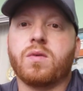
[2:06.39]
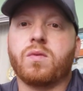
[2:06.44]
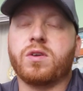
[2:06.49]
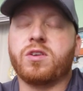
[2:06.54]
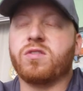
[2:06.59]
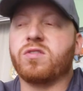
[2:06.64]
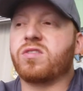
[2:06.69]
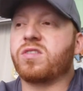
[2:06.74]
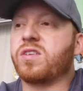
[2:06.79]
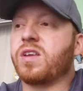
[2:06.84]

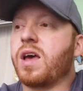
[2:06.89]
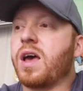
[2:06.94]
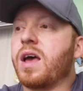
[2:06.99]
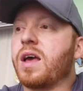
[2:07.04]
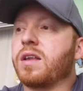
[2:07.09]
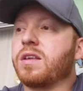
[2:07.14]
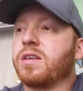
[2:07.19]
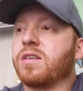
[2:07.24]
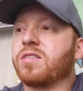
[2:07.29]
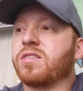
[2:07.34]
When you
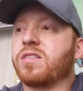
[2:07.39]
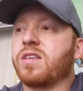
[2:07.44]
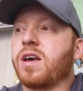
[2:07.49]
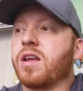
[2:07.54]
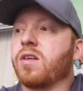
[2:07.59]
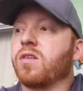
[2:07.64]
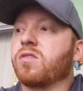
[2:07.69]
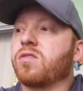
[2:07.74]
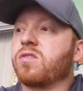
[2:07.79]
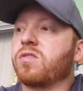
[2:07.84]
start, you
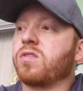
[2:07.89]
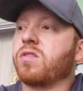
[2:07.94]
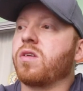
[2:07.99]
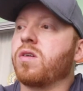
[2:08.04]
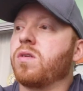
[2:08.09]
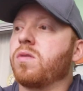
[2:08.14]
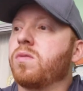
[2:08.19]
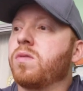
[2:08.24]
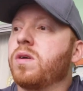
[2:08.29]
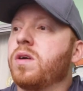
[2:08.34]
start out
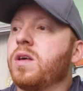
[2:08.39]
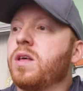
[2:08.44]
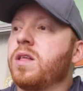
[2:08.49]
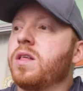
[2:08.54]
slow.